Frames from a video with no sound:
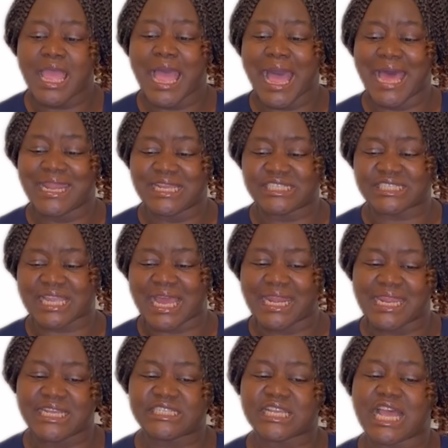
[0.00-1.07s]
and
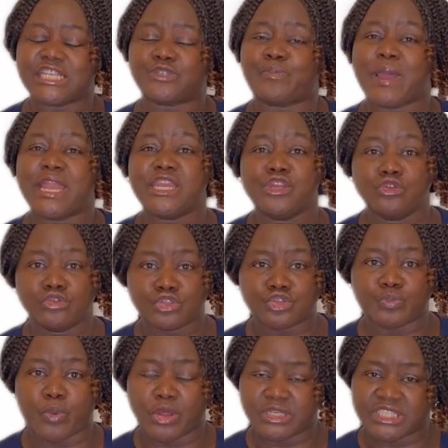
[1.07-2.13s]
escalate as per news
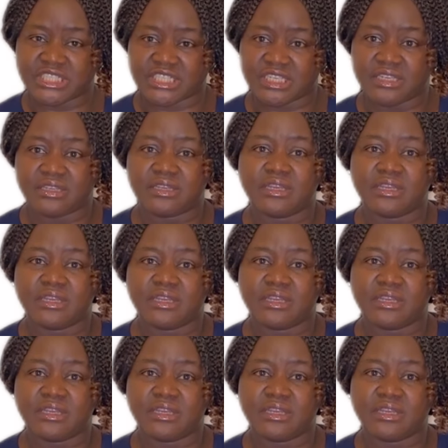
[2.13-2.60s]
policy.